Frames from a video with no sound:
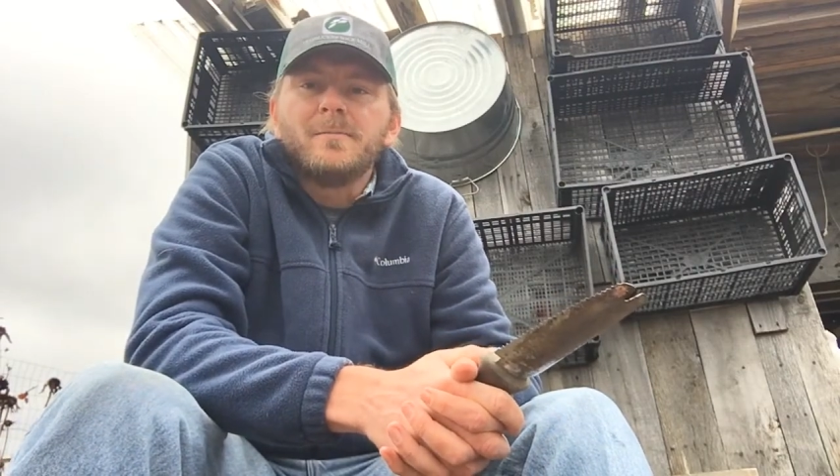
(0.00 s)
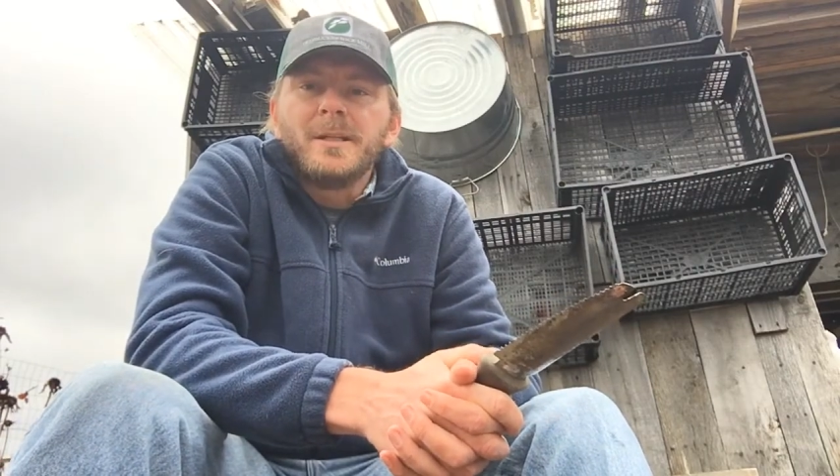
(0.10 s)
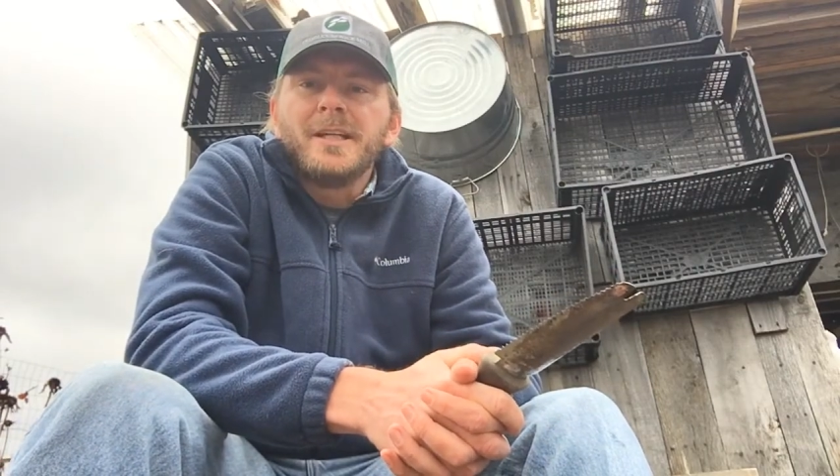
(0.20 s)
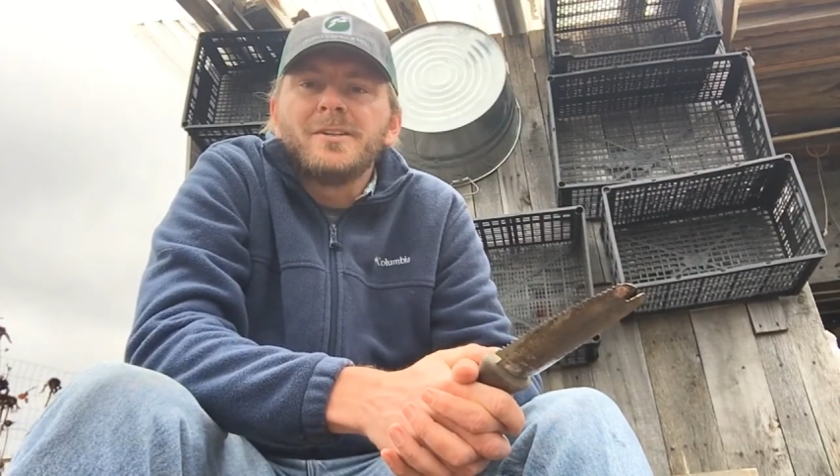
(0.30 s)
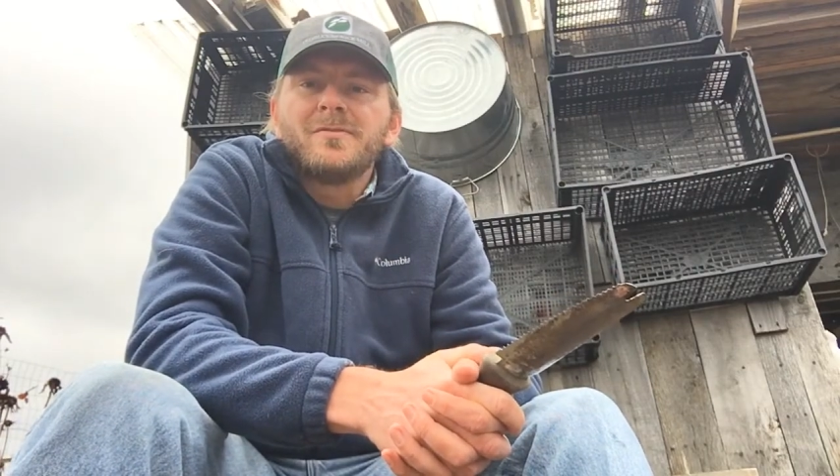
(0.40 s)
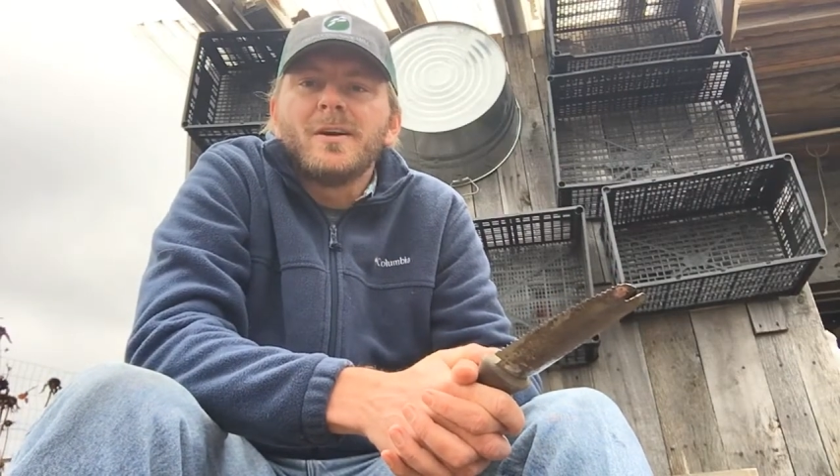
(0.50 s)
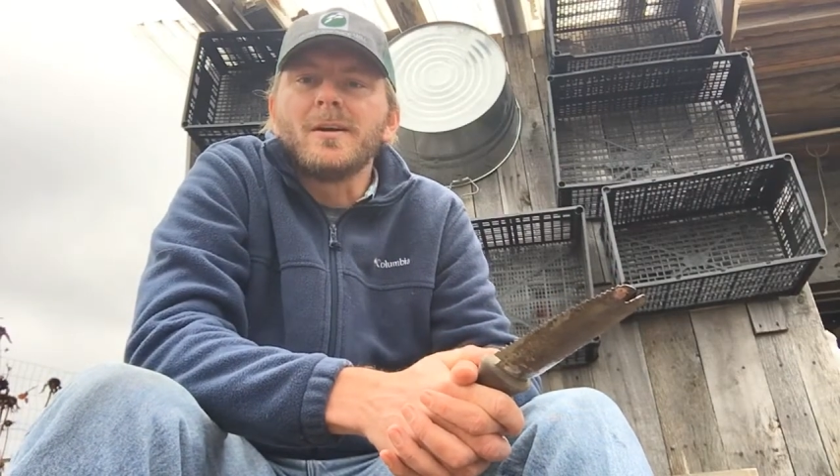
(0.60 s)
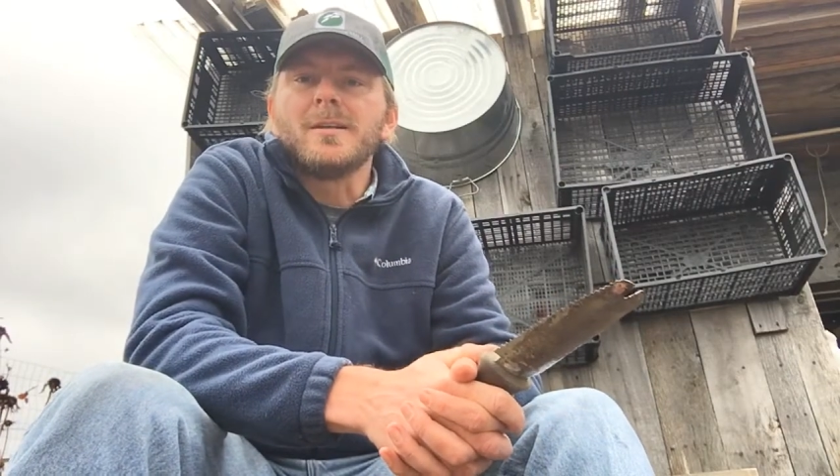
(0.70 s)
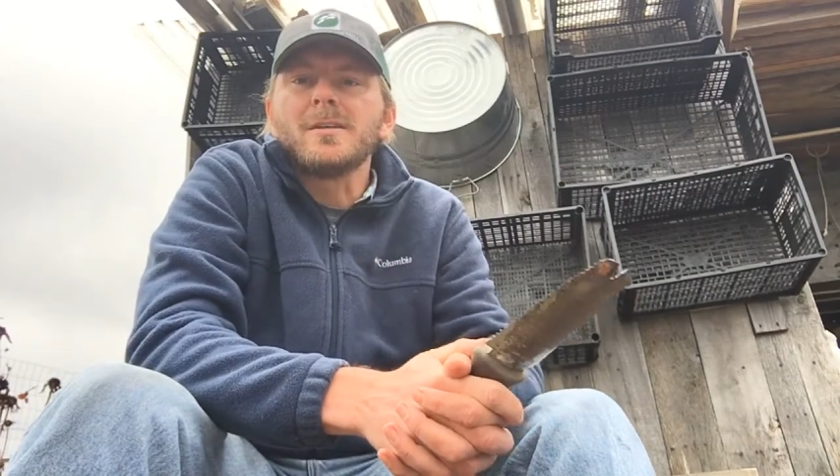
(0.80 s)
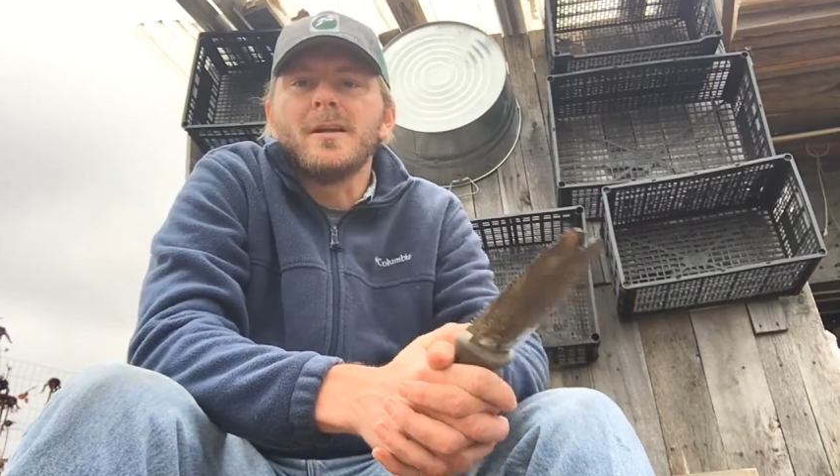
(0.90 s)
me as
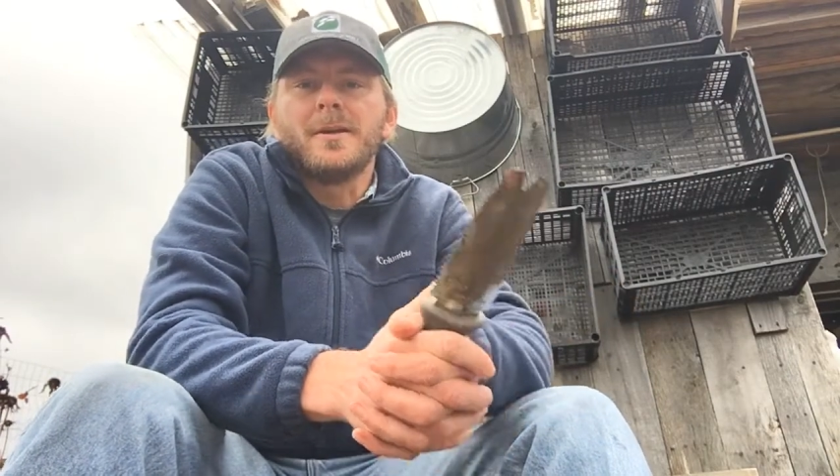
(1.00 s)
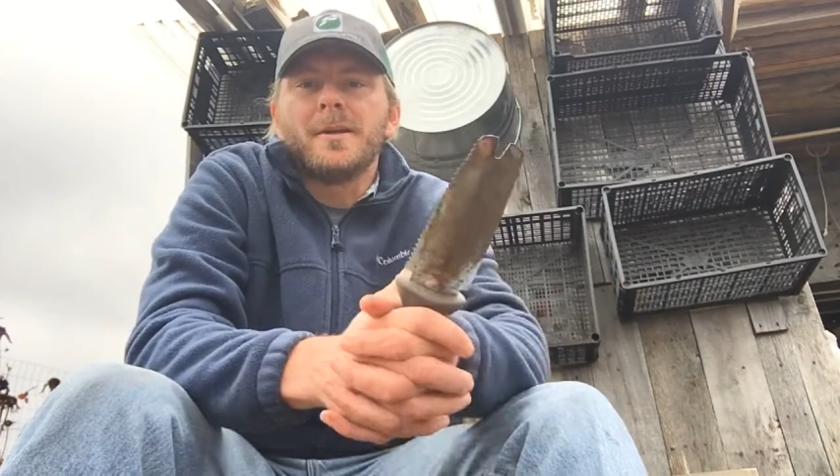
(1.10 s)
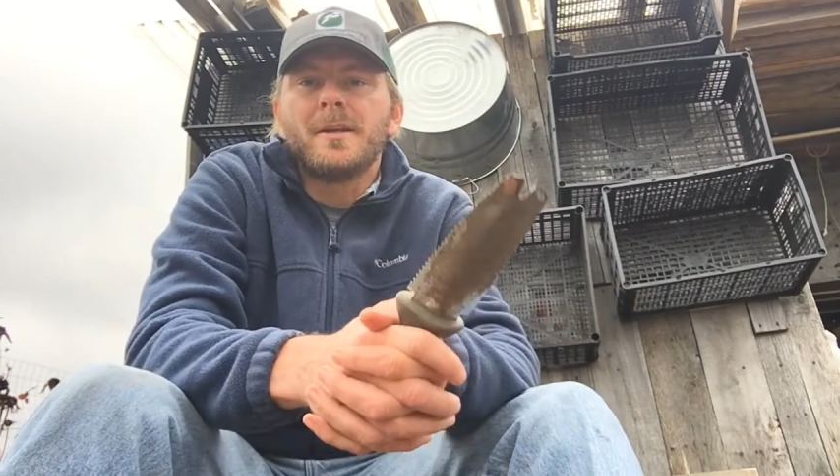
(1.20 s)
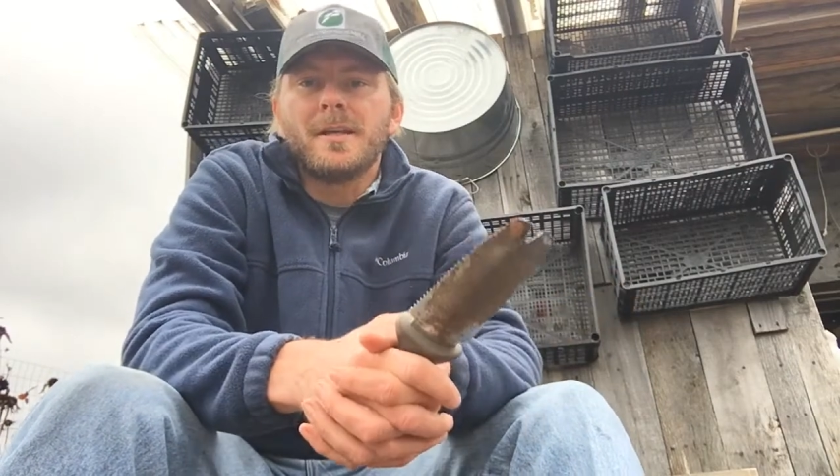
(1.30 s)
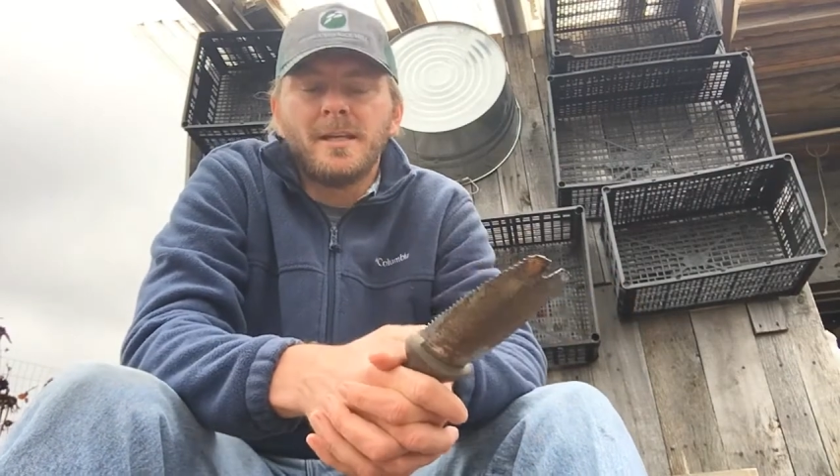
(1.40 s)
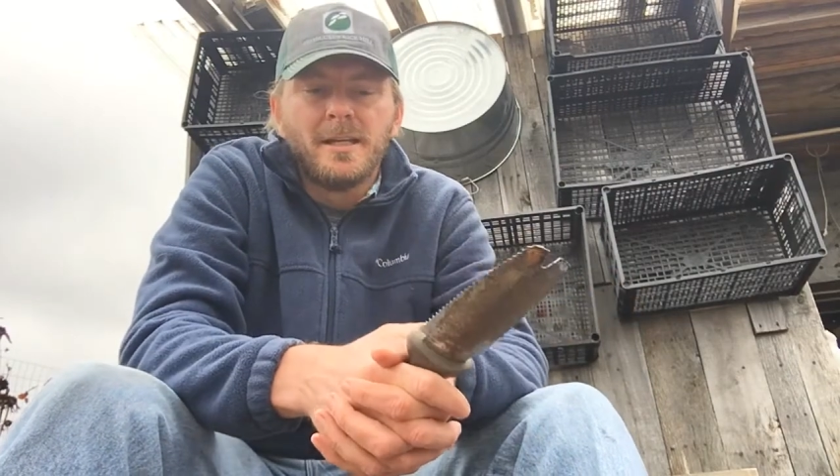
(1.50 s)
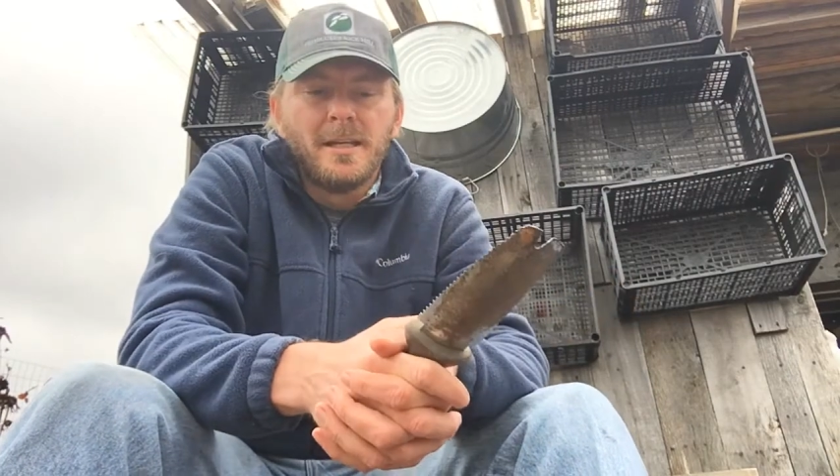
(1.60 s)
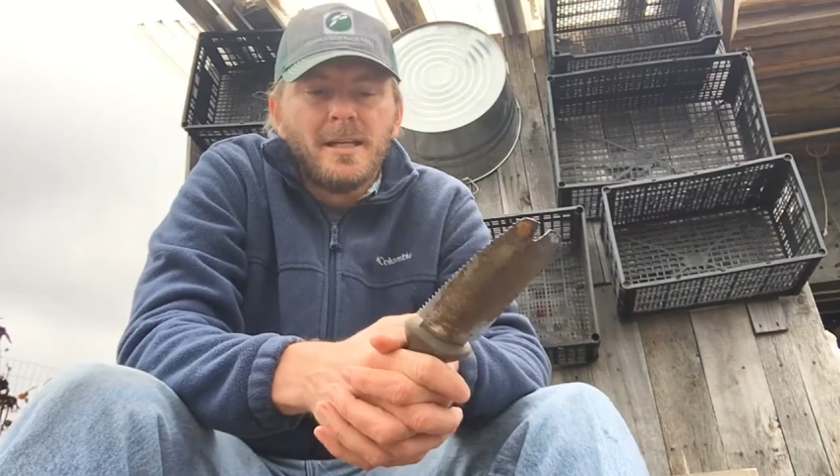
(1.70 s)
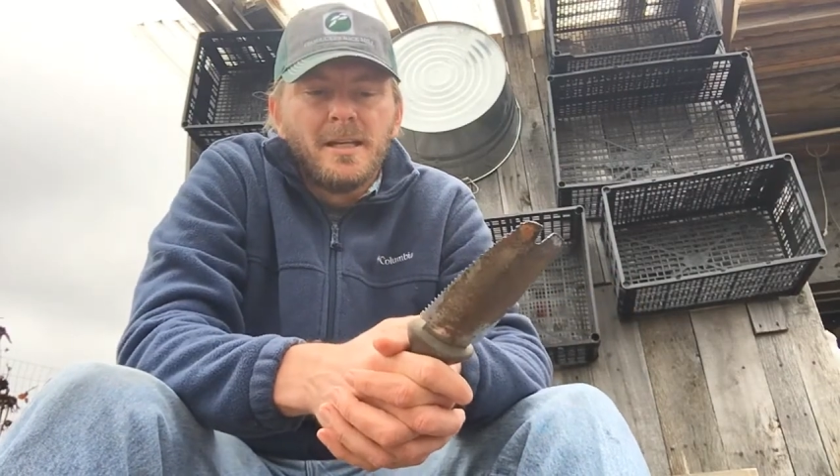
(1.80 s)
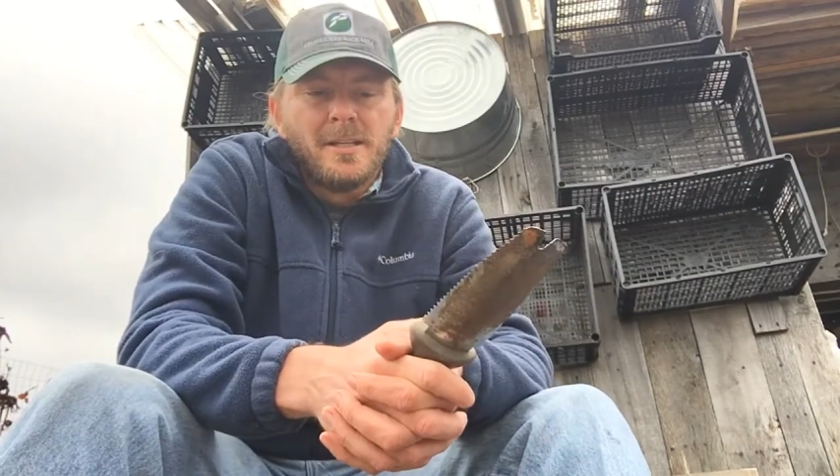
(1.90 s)
far as learning.
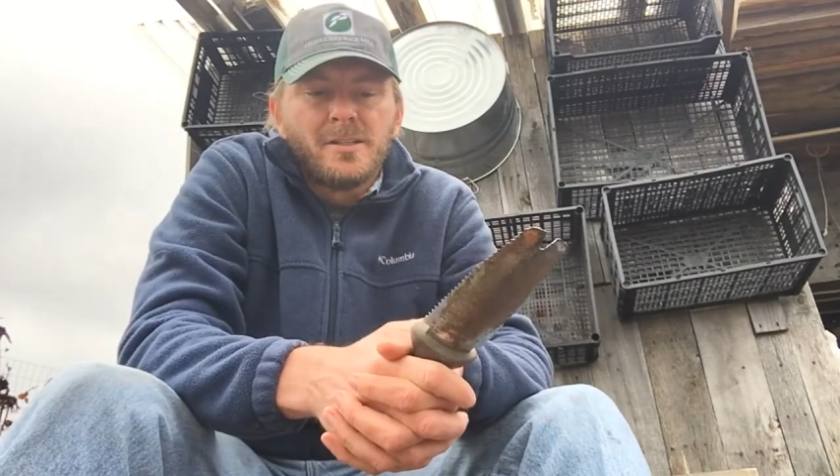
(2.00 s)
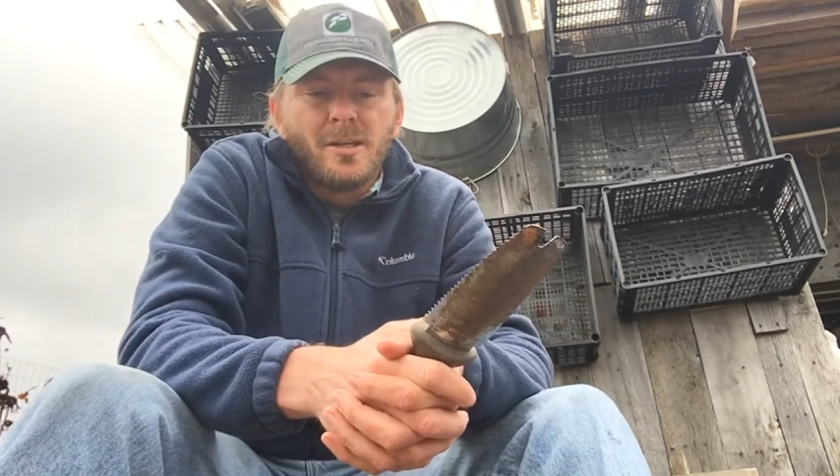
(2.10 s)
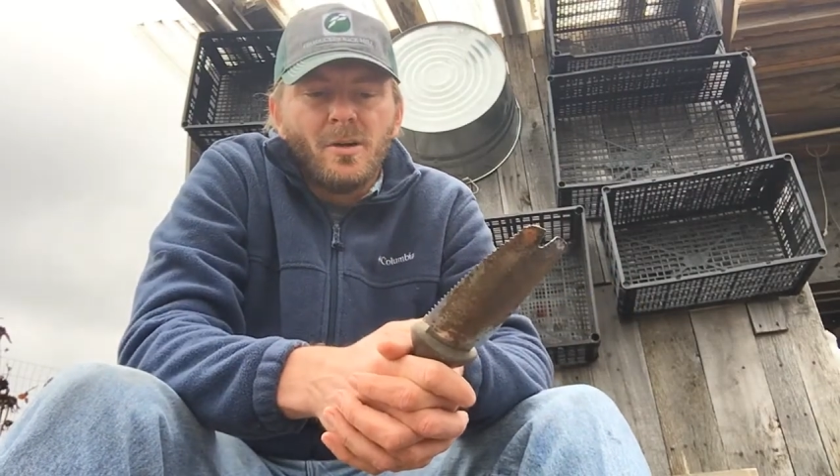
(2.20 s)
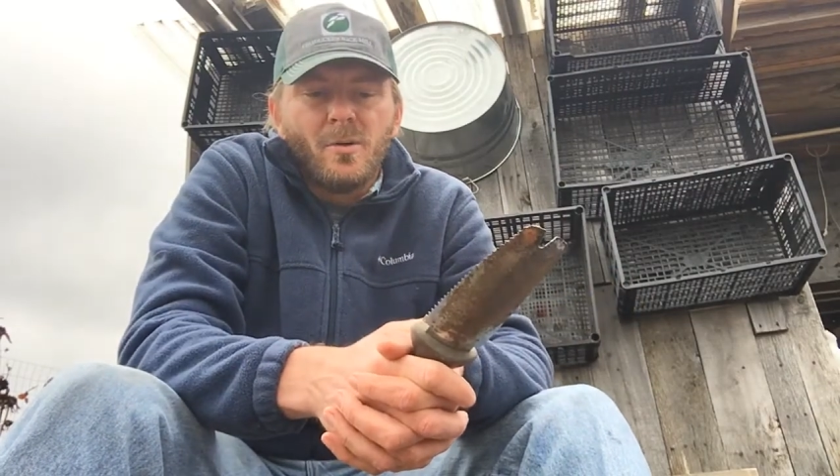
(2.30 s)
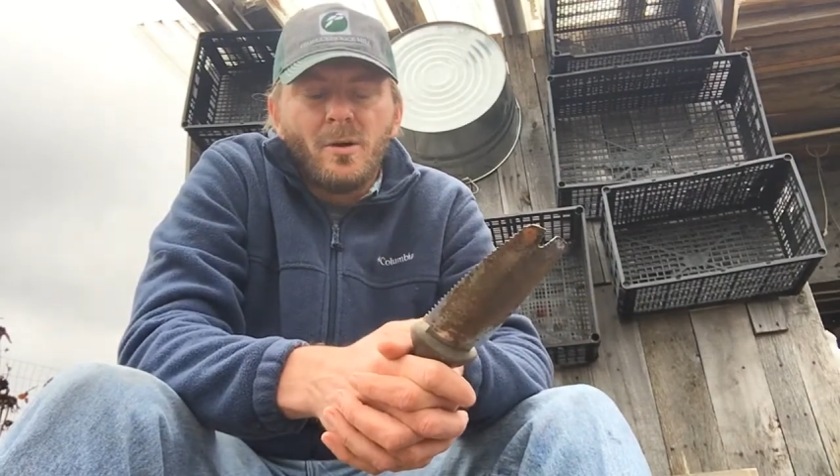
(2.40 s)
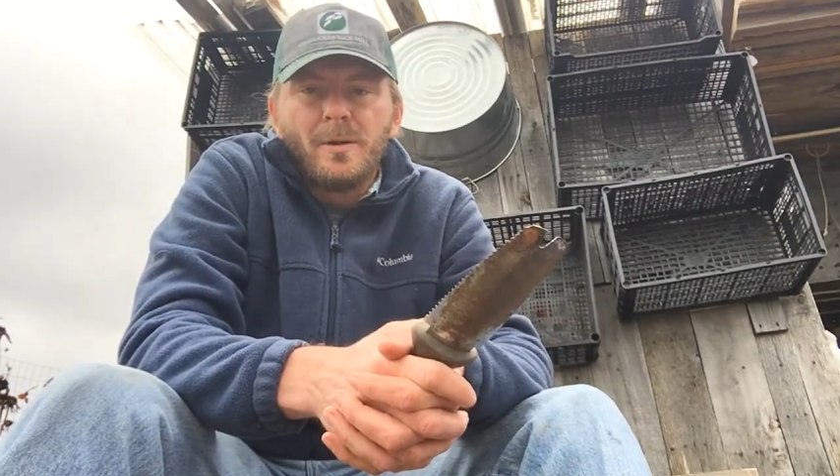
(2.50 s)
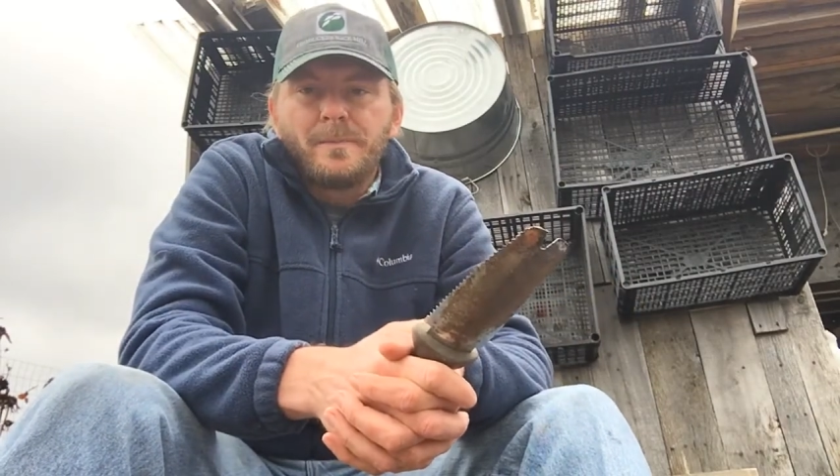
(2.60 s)
So